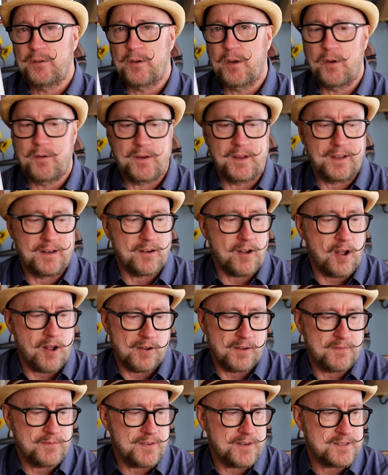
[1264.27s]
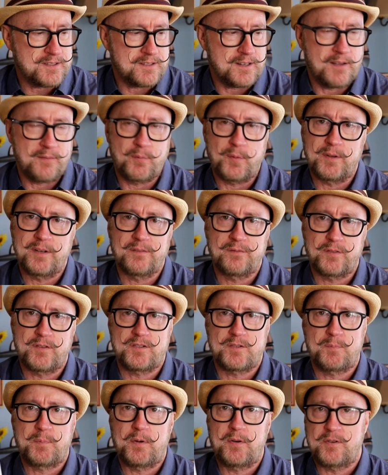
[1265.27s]
you note in all of their stuff when you
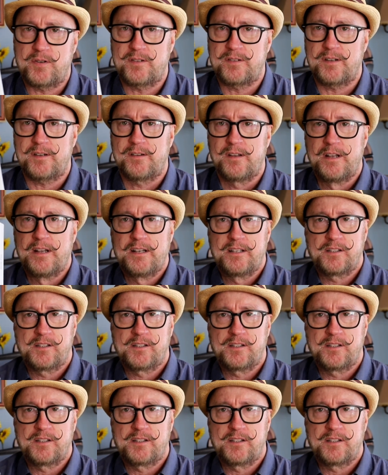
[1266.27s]
first purchase it.